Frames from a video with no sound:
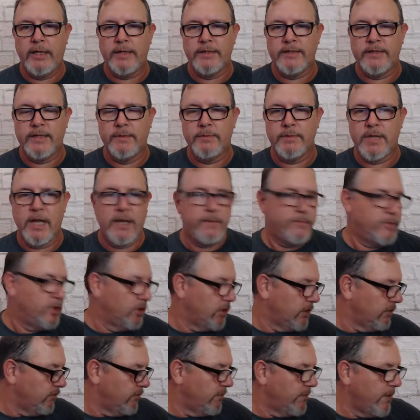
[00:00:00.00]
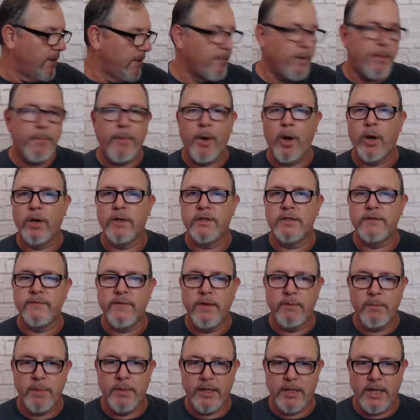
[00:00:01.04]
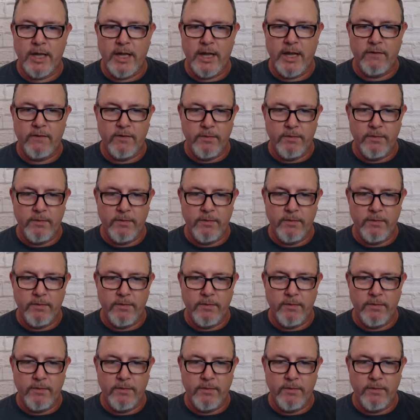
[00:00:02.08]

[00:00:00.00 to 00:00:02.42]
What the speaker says: and sometimes you can remember parts of it but can't